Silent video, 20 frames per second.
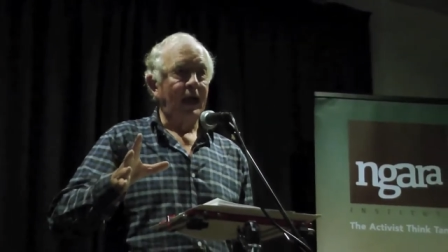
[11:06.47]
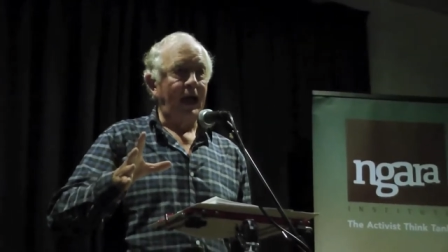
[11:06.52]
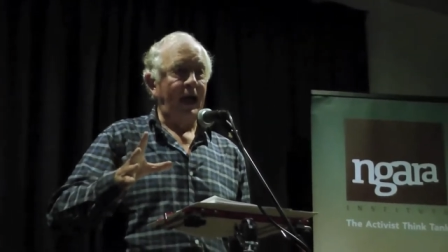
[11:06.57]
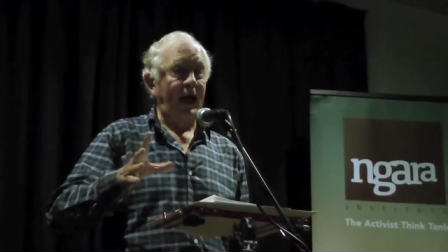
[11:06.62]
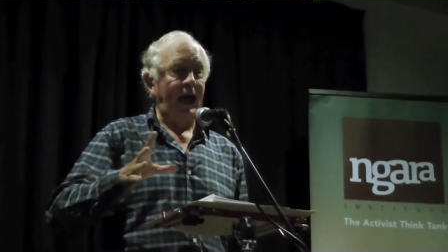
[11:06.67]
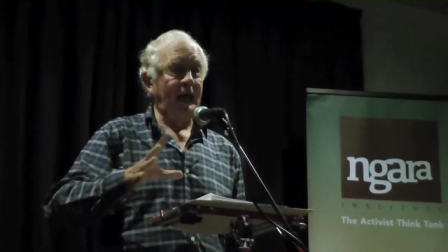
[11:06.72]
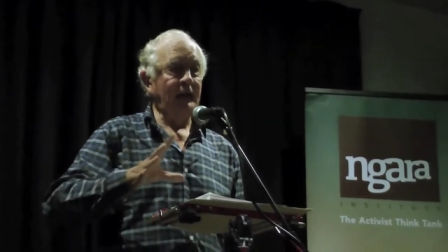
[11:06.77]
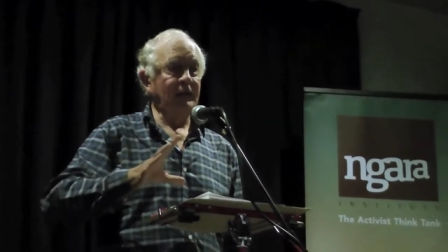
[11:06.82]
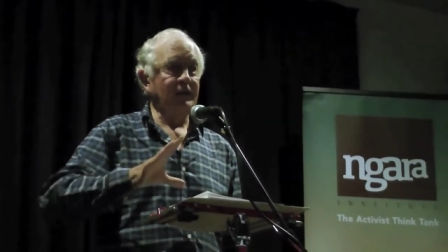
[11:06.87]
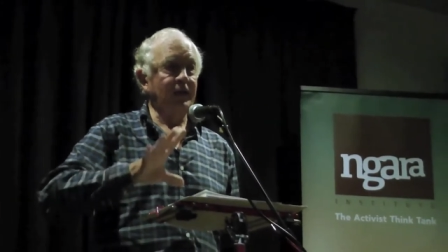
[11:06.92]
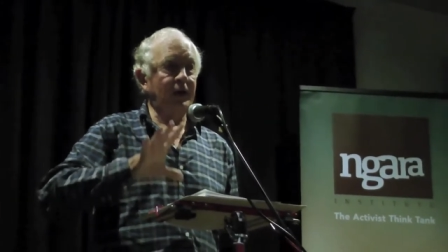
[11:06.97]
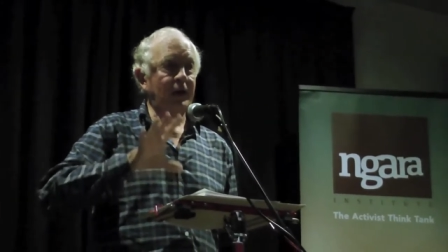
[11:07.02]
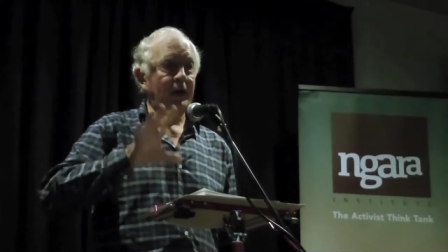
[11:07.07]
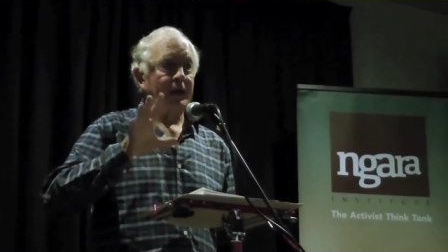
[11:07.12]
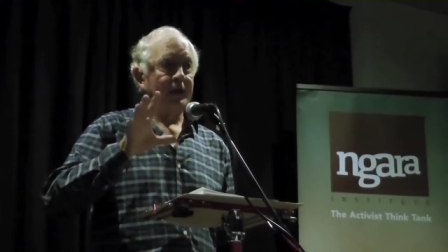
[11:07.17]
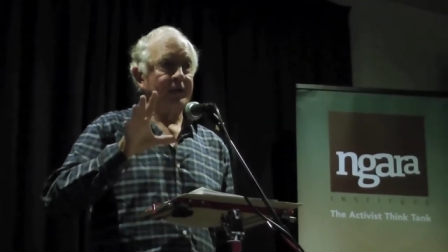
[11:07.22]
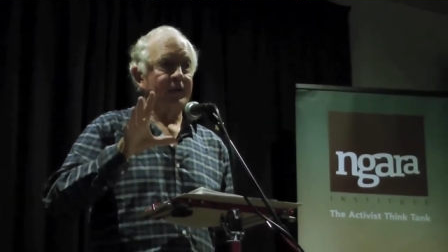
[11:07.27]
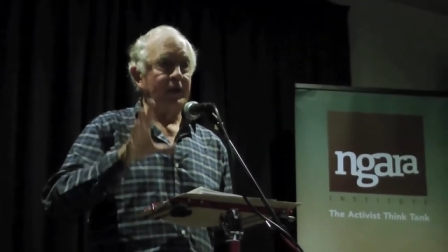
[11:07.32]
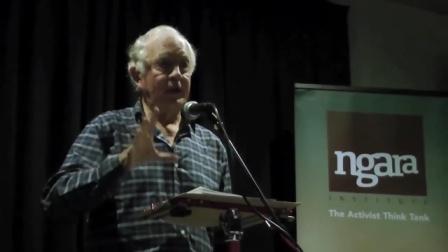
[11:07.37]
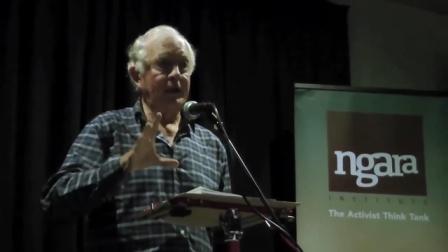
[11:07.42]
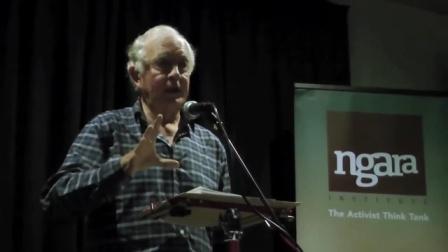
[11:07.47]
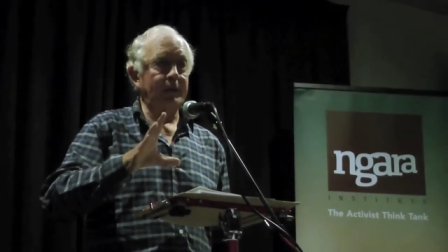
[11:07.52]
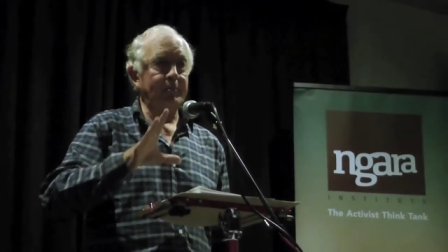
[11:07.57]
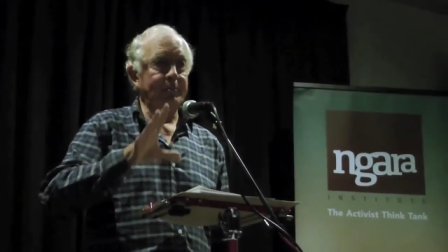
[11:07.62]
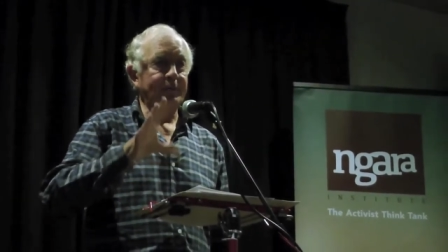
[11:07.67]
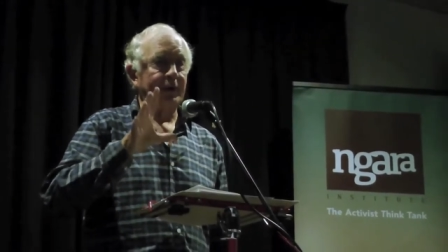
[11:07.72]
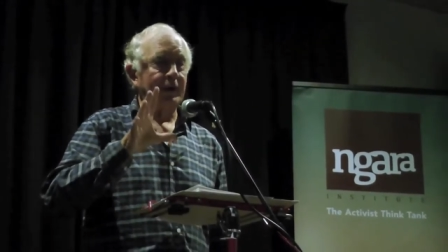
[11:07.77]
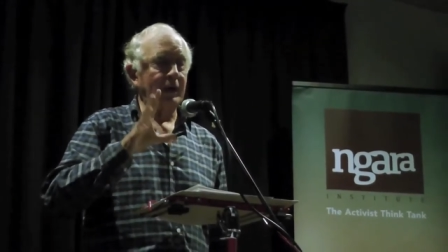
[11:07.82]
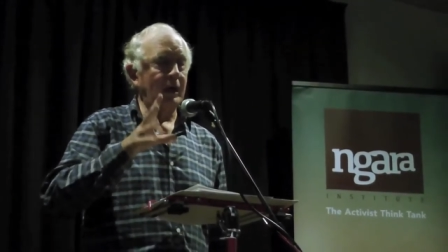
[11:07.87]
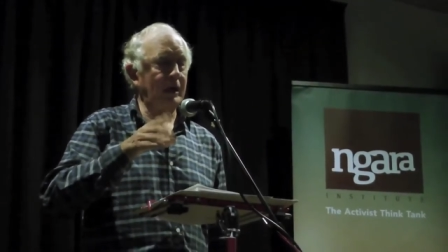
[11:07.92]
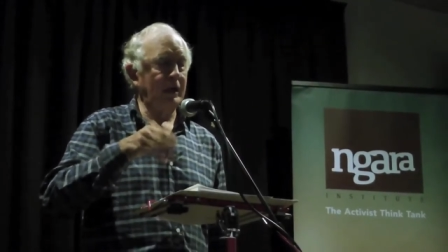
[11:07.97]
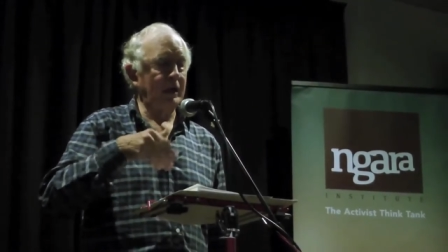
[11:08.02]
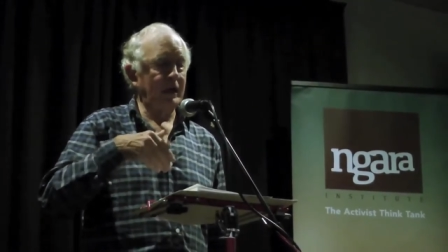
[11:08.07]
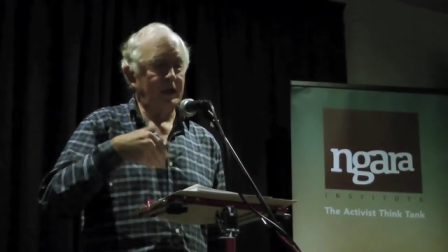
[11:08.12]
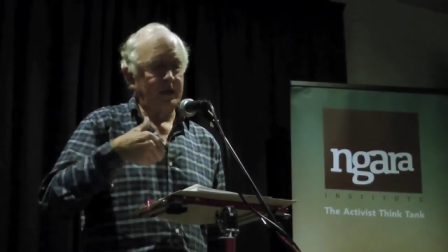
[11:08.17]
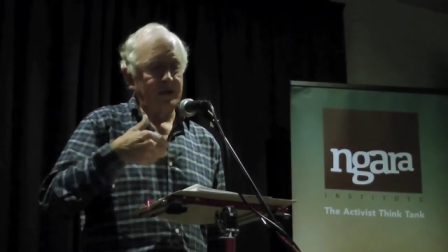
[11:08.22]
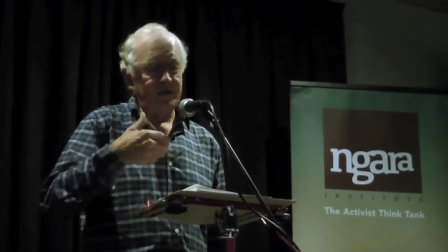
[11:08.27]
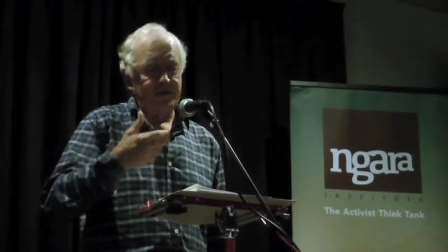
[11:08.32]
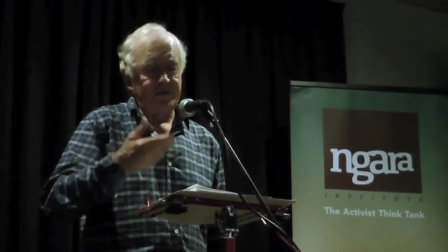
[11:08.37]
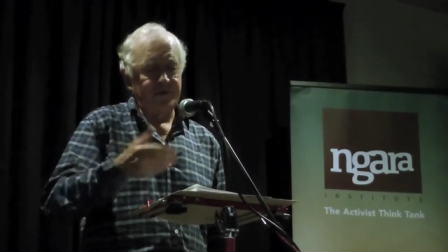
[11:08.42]
and uh, the uh,
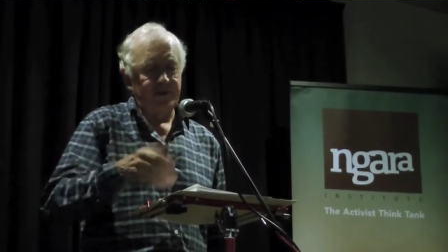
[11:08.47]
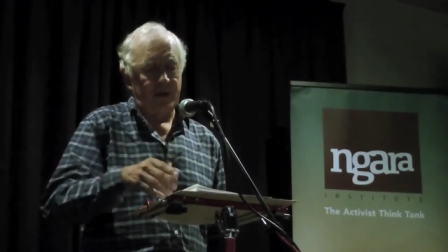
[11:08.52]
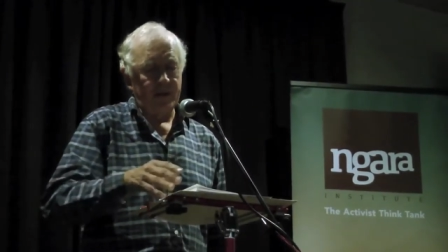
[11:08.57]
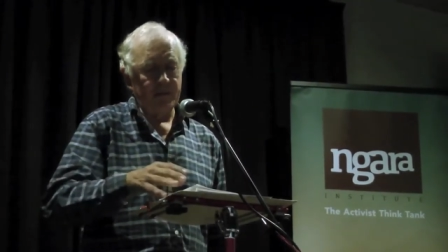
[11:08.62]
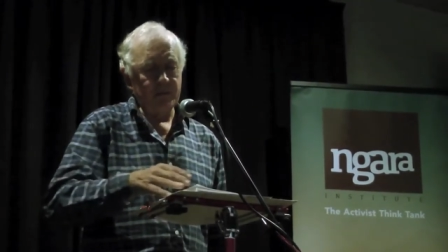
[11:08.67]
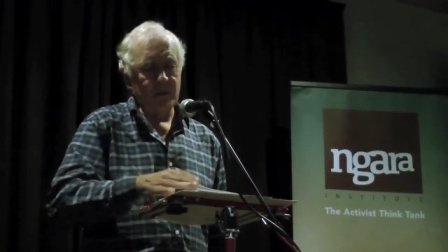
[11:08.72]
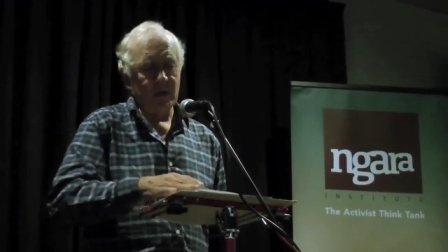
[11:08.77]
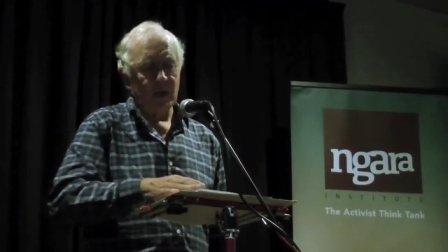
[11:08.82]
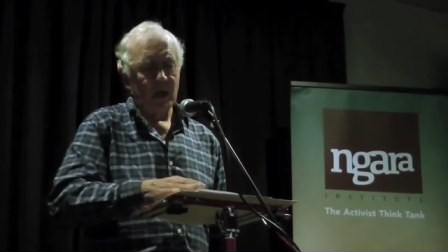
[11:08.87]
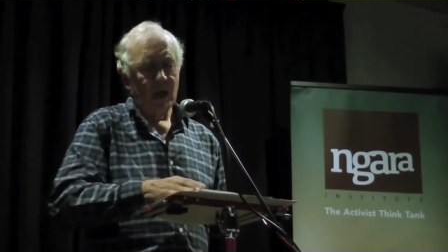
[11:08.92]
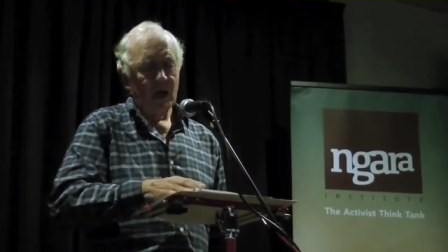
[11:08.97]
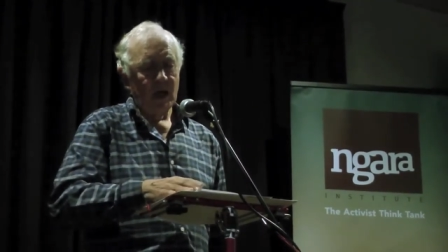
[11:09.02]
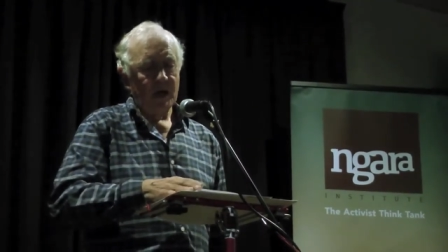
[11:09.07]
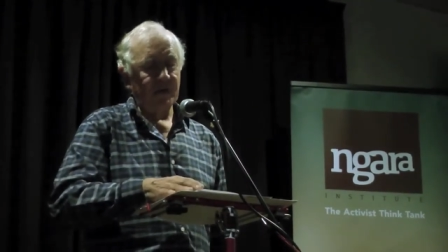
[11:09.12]
and um,